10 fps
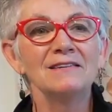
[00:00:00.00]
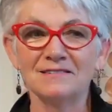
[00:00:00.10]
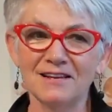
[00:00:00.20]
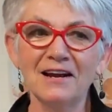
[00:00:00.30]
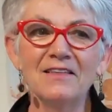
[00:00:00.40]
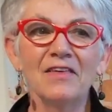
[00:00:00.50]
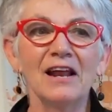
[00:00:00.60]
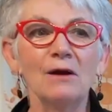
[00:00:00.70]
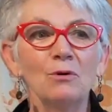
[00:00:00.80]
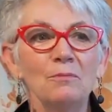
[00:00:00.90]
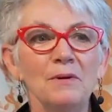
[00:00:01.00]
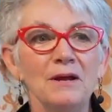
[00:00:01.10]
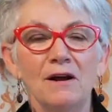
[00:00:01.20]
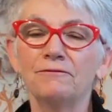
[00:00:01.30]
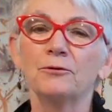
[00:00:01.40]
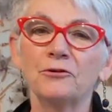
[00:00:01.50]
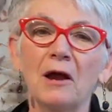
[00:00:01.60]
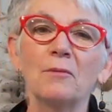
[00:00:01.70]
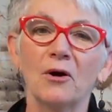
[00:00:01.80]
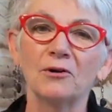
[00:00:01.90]
decided that I would be a
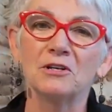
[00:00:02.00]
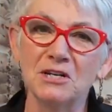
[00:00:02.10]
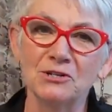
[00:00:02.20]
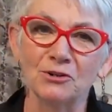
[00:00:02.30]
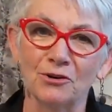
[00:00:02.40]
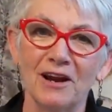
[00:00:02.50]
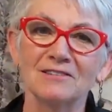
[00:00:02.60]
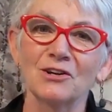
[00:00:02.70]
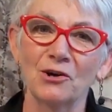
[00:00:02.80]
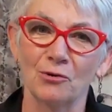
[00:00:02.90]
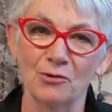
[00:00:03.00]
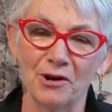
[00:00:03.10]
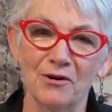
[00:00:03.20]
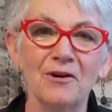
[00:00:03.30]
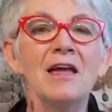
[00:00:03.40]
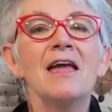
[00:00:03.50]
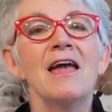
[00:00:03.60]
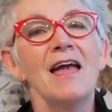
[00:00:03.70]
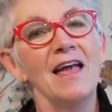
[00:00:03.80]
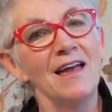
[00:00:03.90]
full-time art teacher as a career
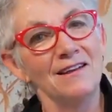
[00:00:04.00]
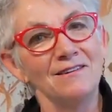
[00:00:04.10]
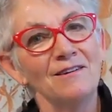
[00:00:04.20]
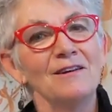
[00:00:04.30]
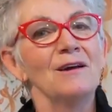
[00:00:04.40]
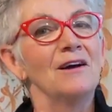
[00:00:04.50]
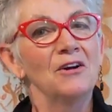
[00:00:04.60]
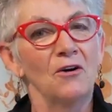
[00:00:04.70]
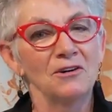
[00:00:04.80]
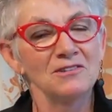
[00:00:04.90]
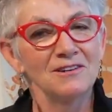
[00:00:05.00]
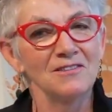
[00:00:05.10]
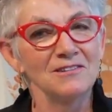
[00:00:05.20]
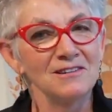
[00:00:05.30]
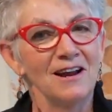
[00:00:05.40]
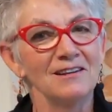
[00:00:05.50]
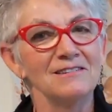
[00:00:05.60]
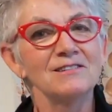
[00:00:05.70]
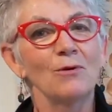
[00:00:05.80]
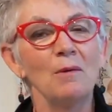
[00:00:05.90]
and an artist on the side. And
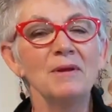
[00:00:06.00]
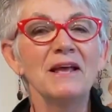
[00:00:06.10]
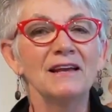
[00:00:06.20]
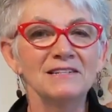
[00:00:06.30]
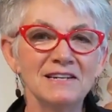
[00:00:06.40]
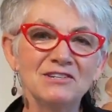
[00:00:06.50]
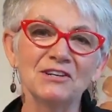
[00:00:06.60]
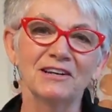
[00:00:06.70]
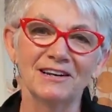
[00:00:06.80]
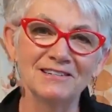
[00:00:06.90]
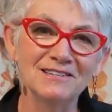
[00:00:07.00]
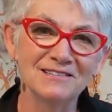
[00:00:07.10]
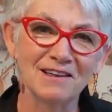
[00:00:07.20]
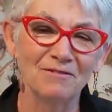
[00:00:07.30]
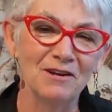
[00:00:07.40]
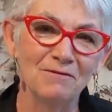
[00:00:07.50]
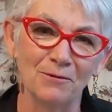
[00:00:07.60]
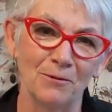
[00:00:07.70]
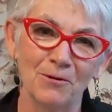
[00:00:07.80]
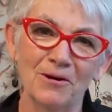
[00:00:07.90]
so I began teaching in
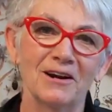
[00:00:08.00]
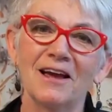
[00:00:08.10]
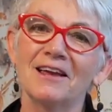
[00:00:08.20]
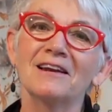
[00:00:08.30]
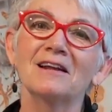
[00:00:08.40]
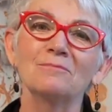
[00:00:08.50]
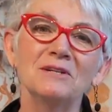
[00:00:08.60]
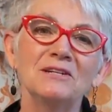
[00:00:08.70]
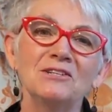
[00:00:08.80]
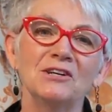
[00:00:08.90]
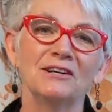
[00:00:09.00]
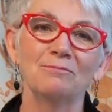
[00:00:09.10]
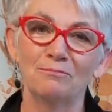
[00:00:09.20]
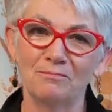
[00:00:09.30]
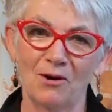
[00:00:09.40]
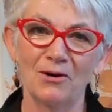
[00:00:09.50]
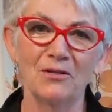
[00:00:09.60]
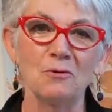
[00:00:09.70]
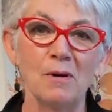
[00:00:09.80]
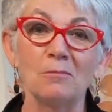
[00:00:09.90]
1974, and I ended up teaching art in
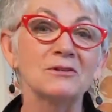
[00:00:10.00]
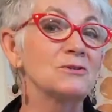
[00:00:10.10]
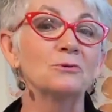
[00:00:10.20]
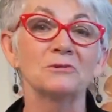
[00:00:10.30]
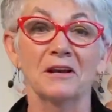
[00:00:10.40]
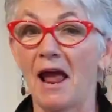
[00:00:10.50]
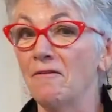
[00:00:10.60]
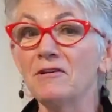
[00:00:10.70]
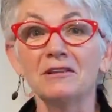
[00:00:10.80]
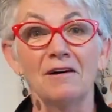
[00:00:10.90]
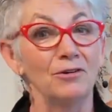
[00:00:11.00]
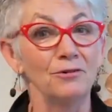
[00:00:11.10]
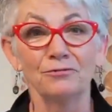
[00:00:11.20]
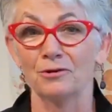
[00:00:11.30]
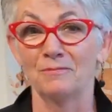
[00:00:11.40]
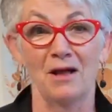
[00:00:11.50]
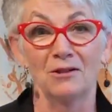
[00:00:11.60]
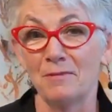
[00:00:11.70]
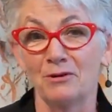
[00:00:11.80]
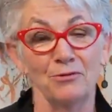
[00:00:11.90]
the public schools at every level, from
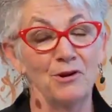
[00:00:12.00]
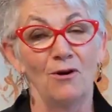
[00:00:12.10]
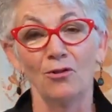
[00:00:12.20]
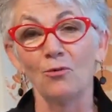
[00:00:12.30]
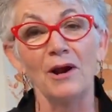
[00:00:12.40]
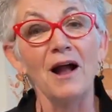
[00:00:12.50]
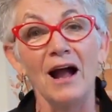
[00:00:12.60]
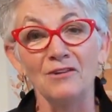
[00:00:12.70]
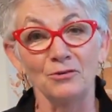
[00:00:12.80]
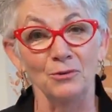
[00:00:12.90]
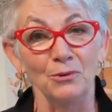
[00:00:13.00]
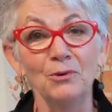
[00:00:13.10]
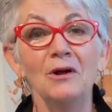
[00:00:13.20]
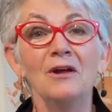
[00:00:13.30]
elementary all the way to high school,